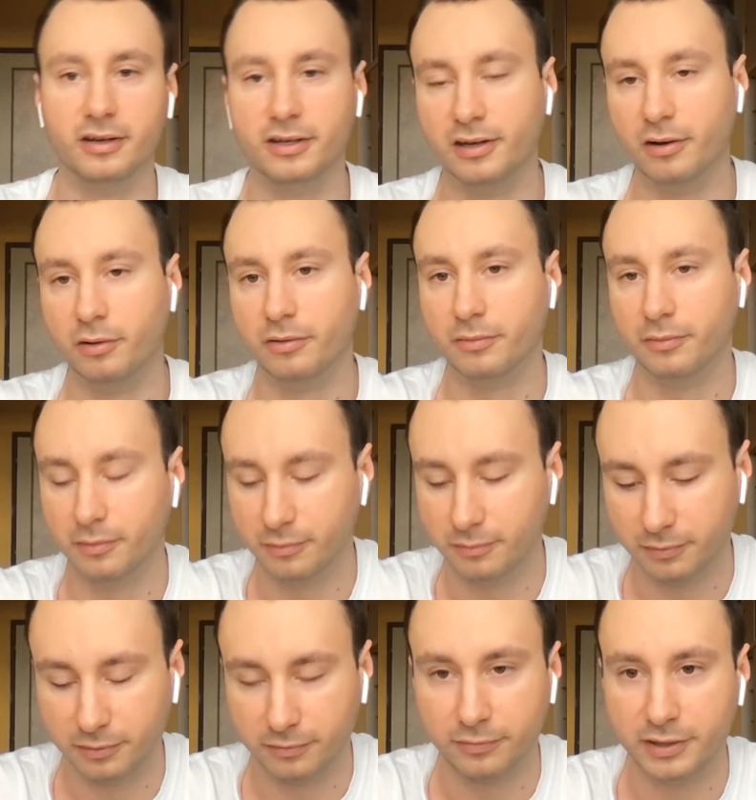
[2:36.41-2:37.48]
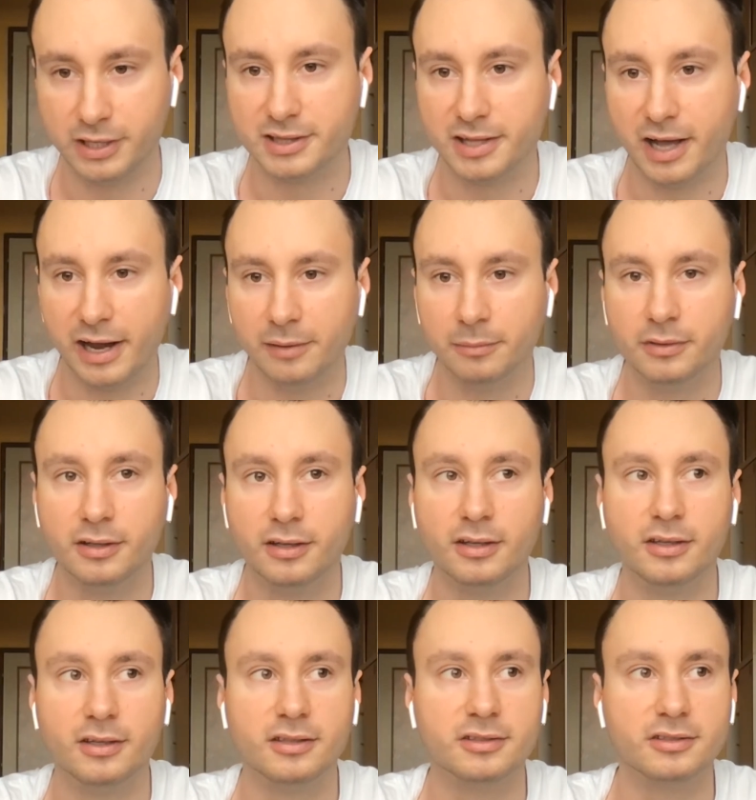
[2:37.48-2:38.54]
our free time,
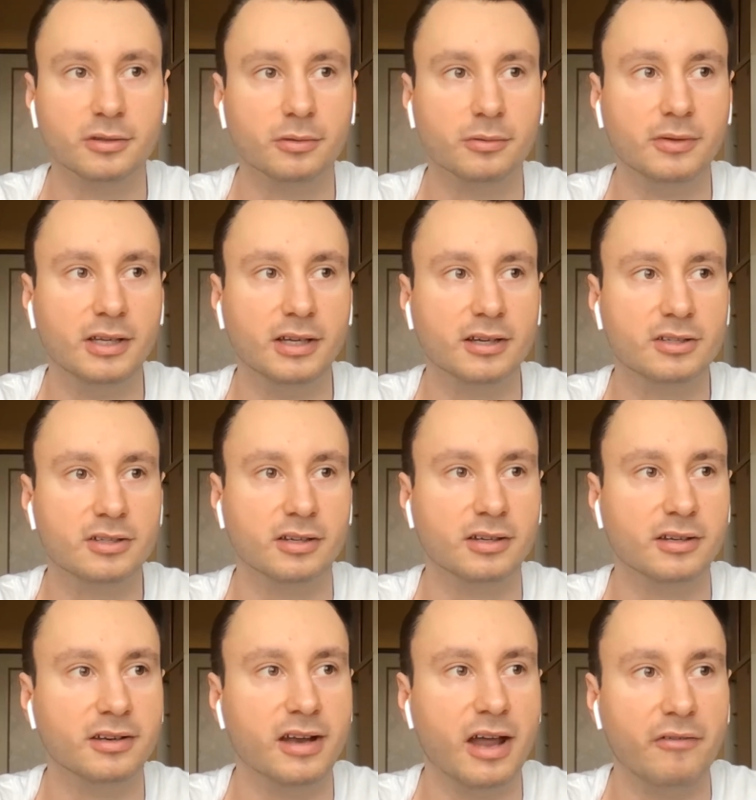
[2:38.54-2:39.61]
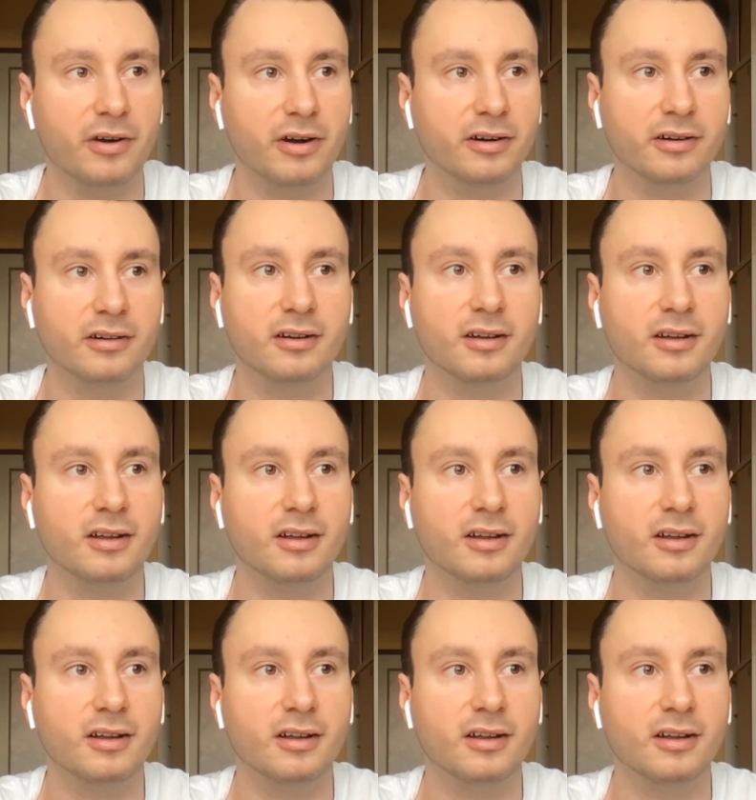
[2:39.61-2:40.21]
so we actually never